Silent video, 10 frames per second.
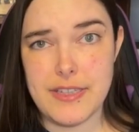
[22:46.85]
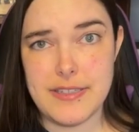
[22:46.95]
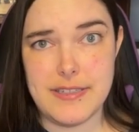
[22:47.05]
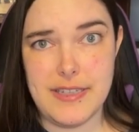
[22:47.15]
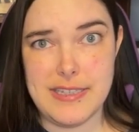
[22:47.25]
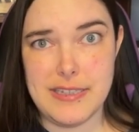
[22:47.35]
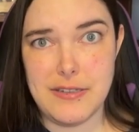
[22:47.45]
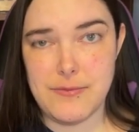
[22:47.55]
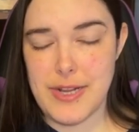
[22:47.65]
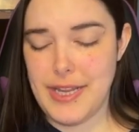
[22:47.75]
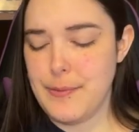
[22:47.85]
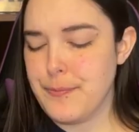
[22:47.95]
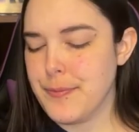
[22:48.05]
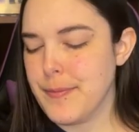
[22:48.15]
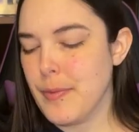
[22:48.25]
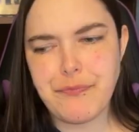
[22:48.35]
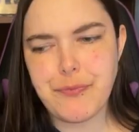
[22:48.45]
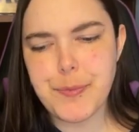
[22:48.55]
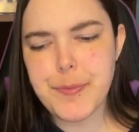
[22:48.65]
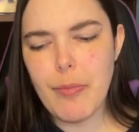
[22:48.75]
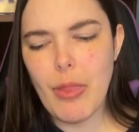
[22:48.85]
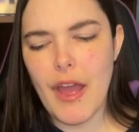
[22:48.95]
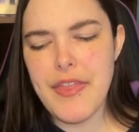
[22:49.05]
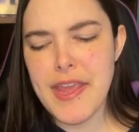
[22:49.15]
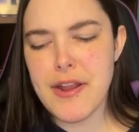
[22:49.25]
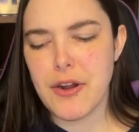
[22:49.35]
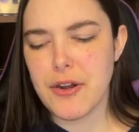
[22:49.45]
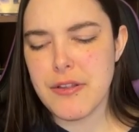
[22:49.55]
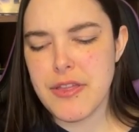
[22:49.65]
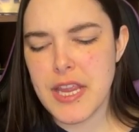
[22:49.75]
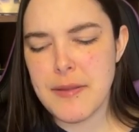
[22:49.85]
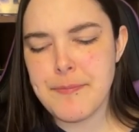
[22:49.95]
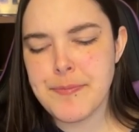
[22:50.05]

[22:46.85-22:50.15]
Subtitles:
It's a little runny. I think earthy